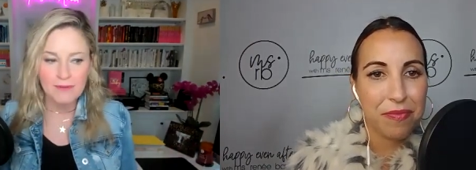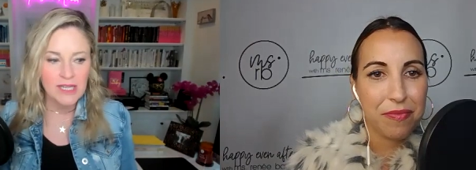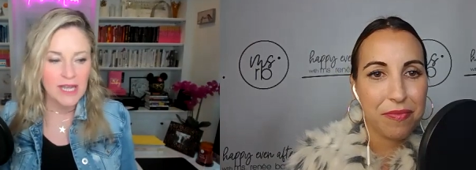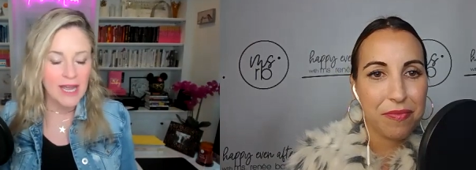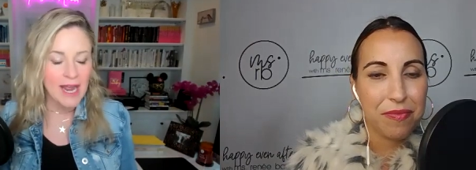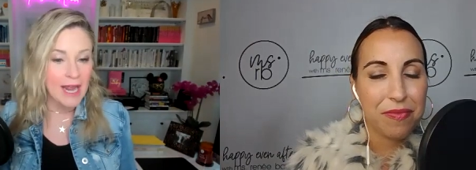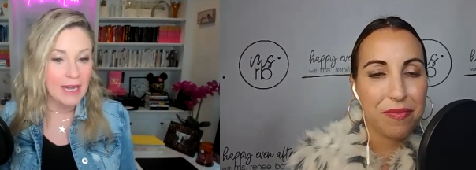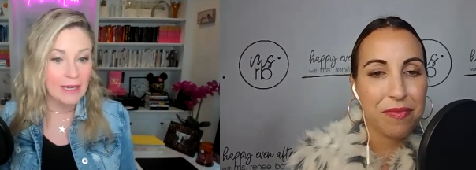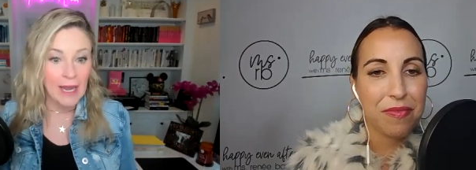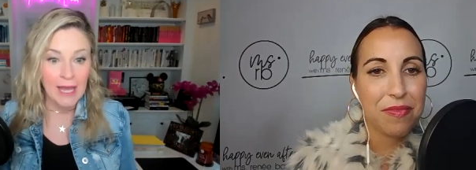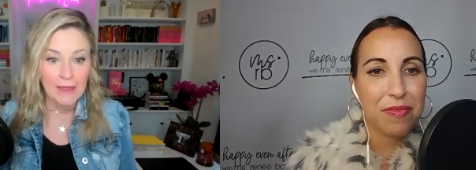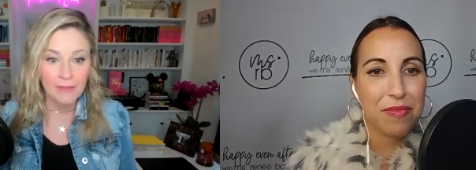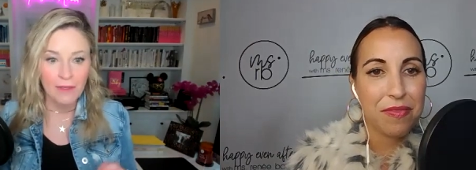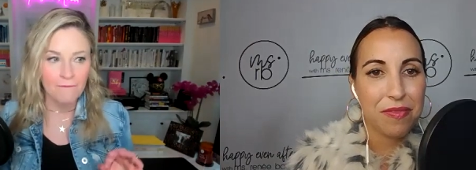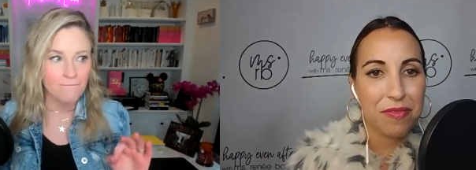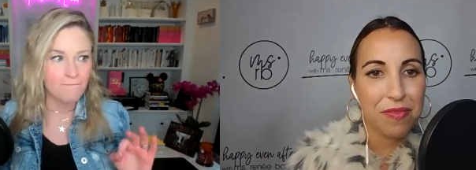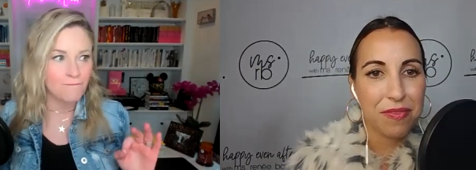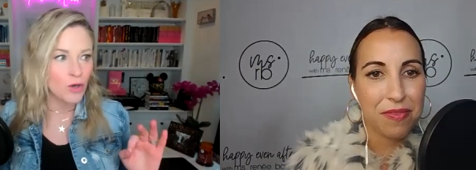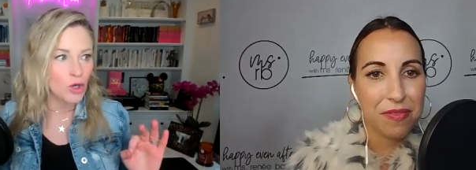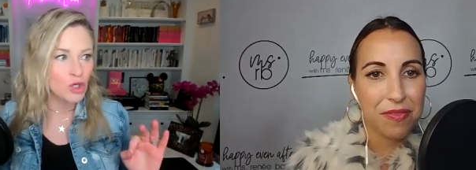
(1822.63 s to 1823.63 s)
Speaker 1: And like the
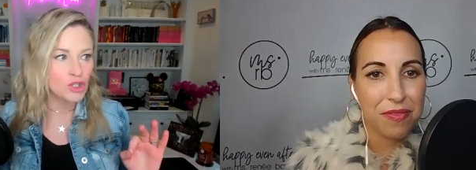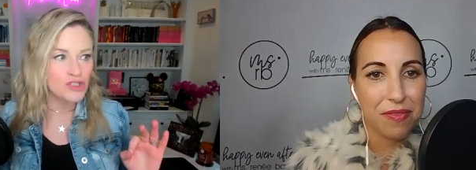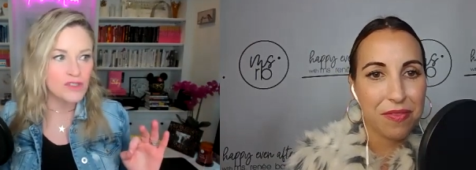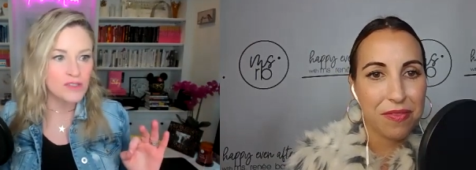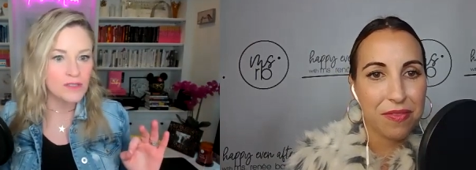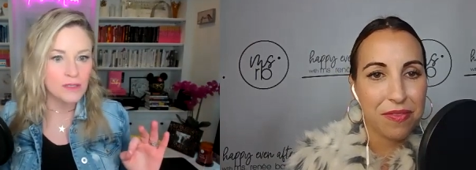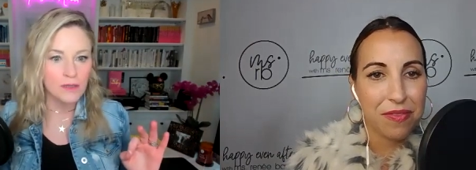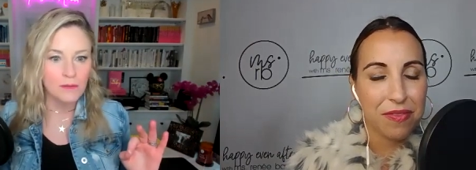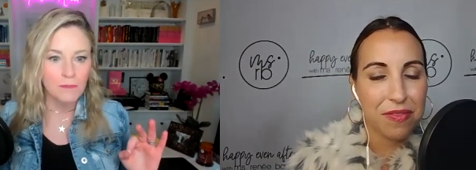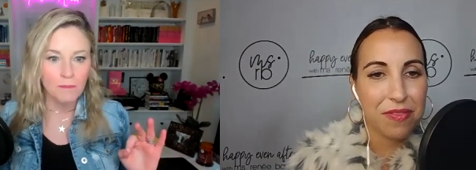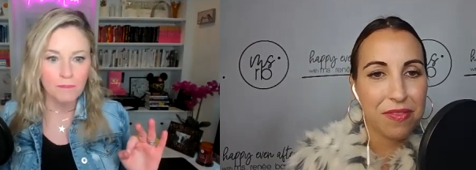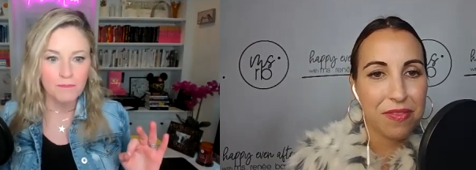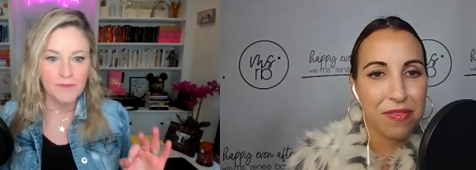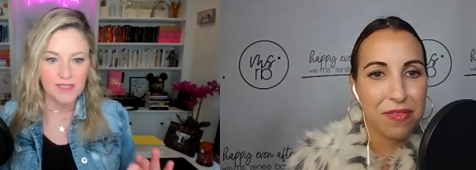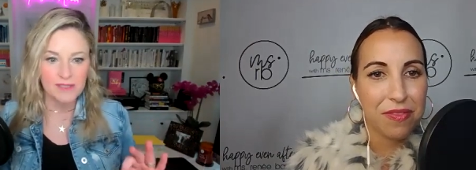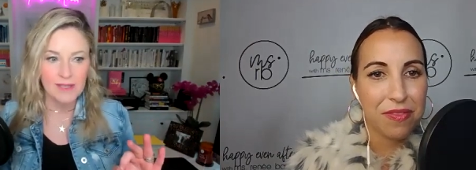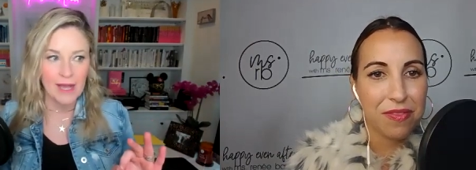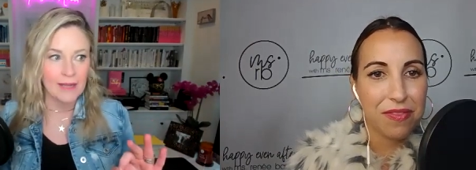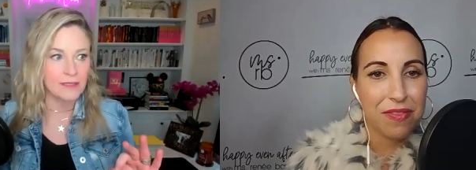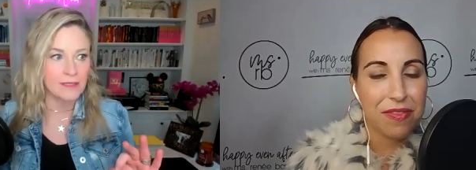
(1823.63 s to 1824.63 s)
first
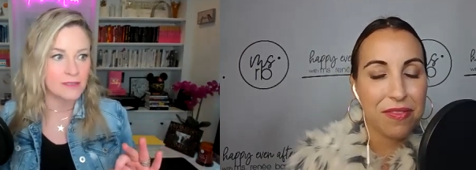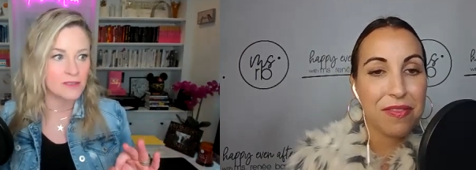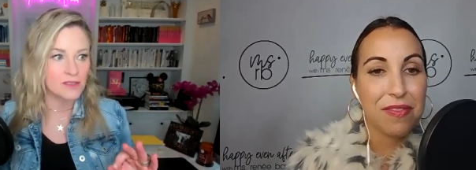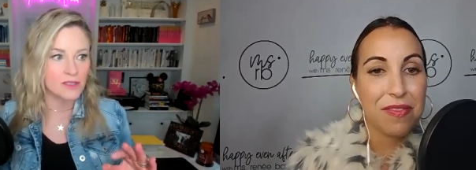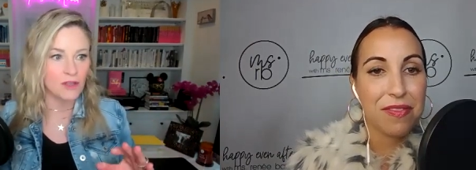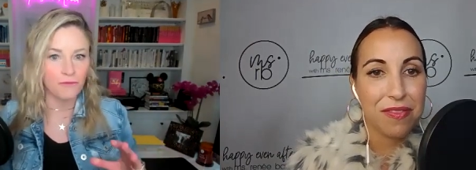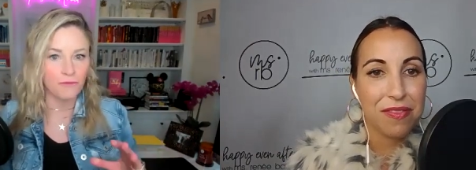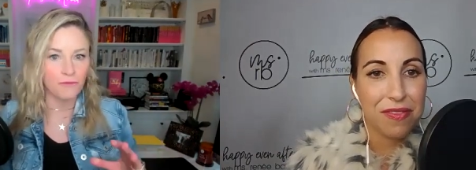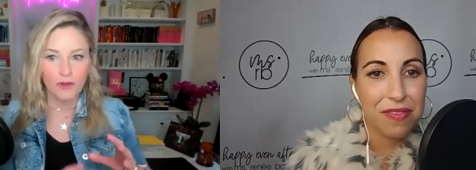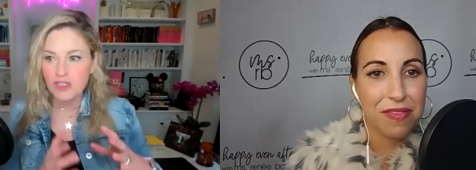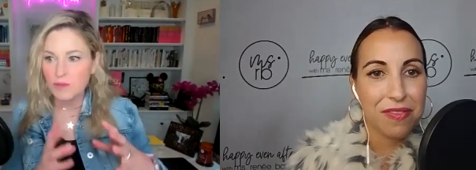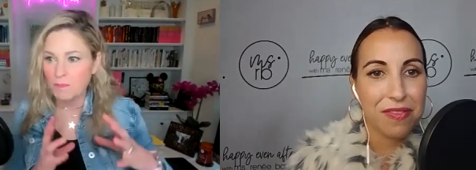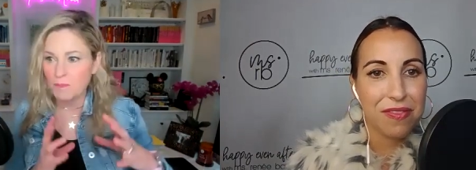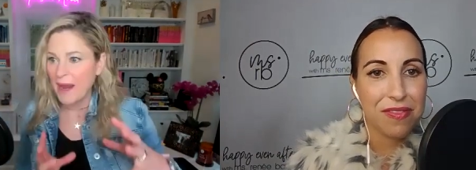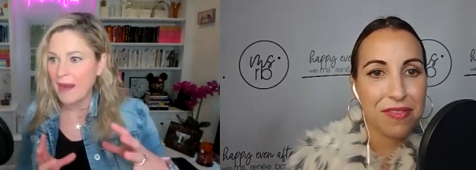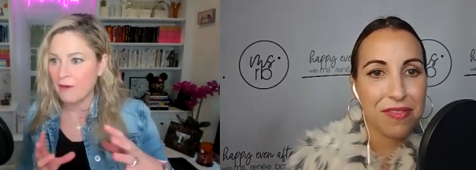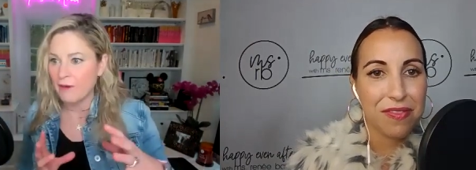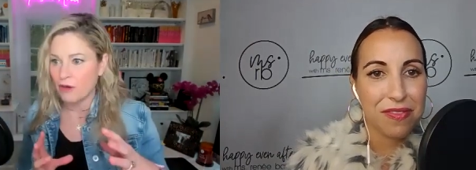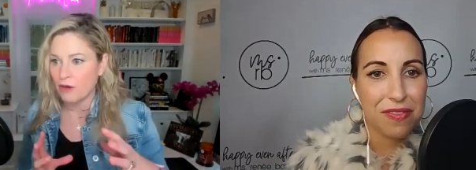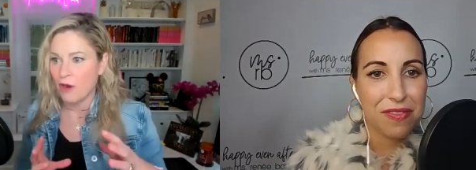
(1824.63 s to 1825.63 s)
sentence, the first
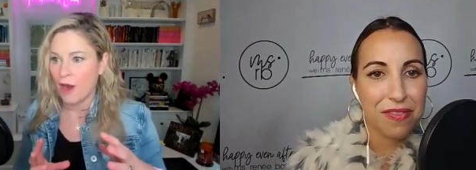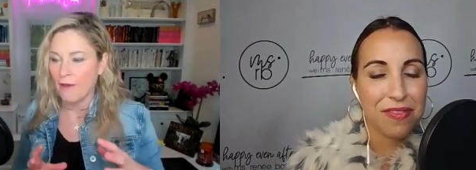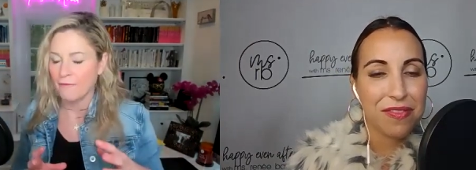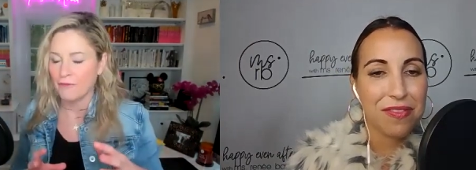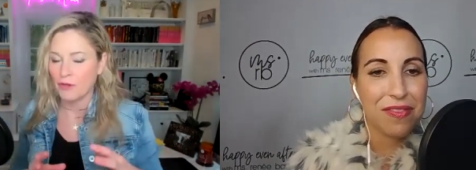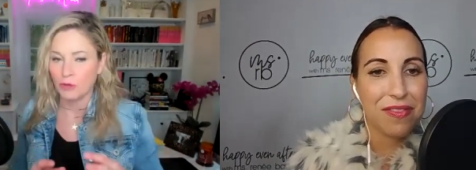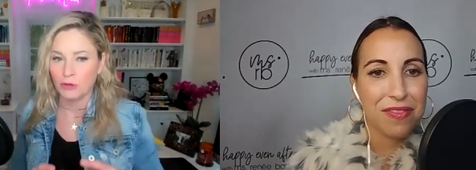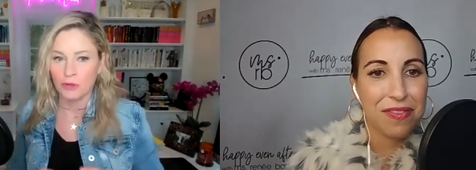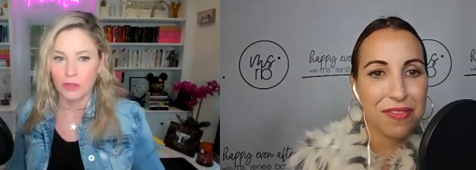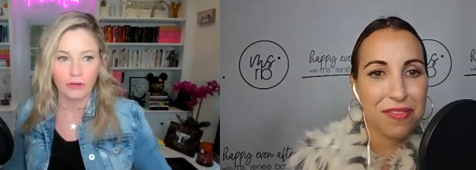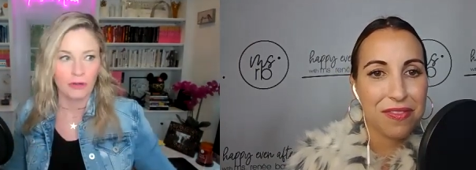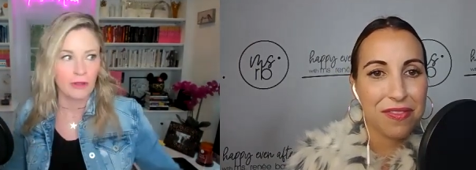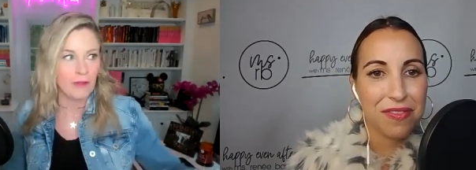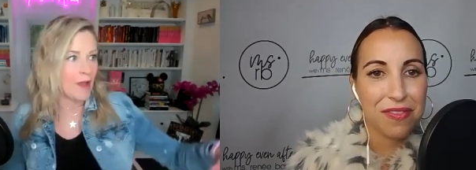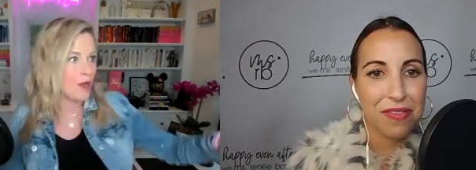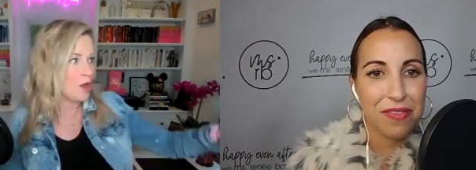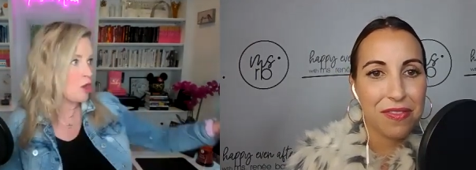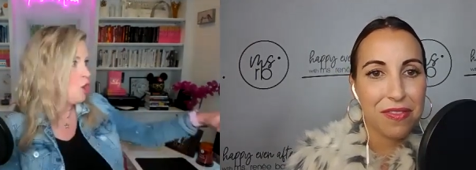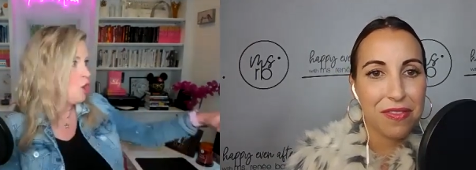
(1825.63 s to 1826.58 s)
paragraph, you're literally like